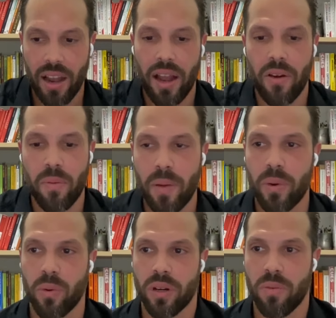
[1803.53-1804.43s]
I
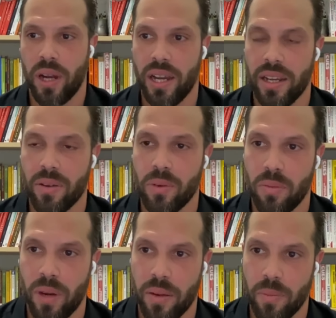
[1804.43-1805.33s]
remember one of my
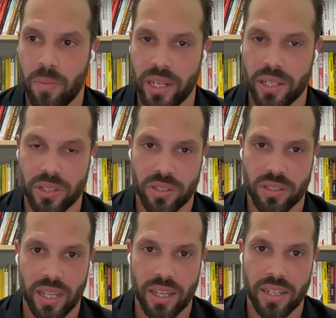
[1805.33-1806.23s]
managers
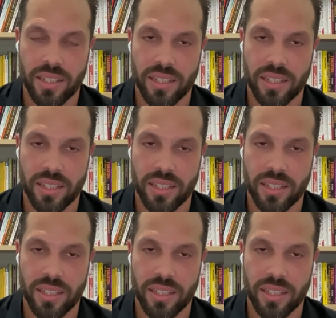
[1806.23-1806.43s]
said,